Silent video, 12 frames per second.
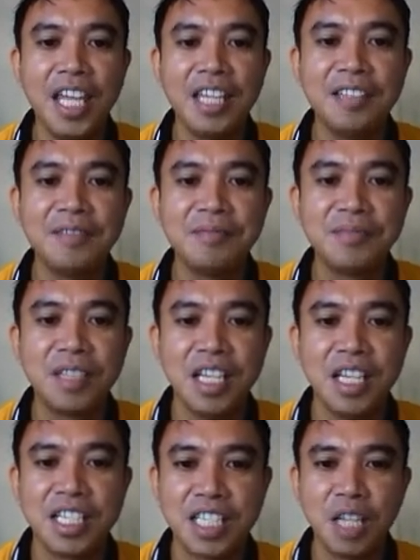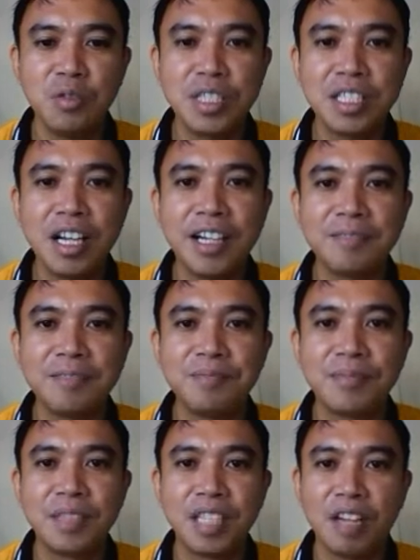Okay, shall we start?
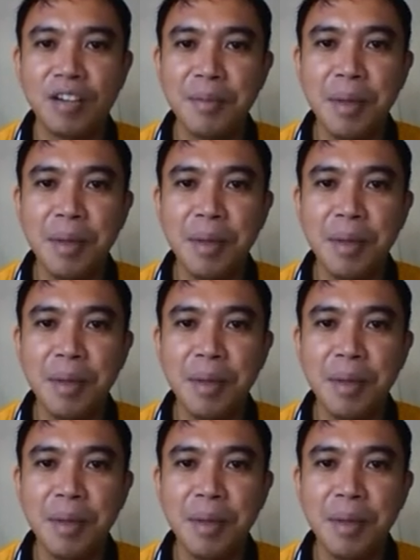Now